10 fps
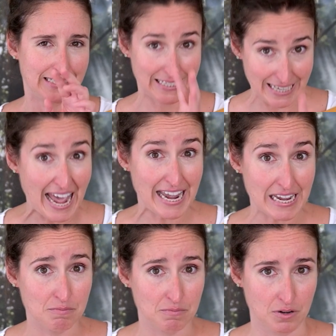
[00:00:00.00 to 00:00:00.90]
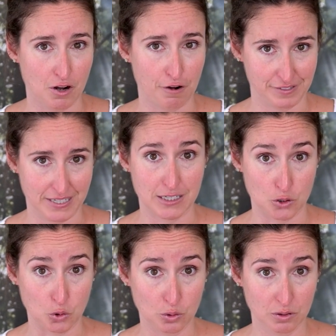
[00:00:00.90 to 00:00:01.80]
The aim of this
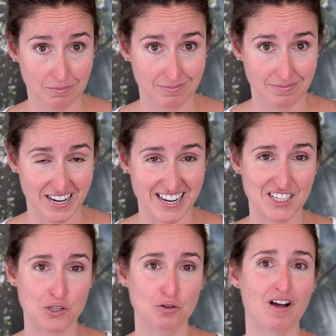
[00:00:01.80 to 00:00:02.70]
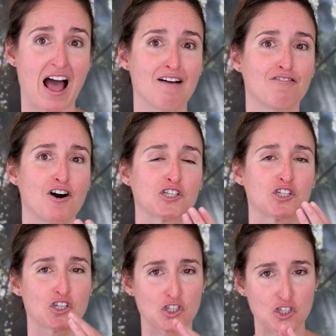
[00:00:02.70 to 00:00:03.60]
tool is to have us
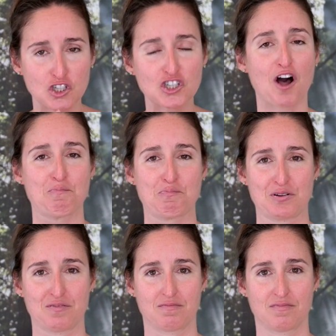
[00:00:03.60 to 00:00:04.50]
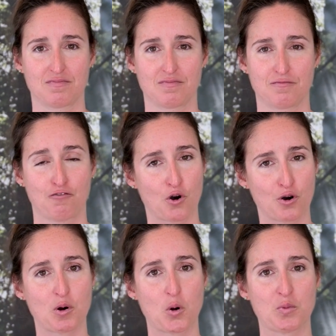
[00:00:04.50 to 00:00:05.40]
stop for
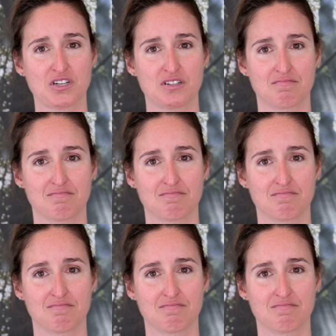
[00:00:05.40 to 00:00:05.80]
a moment,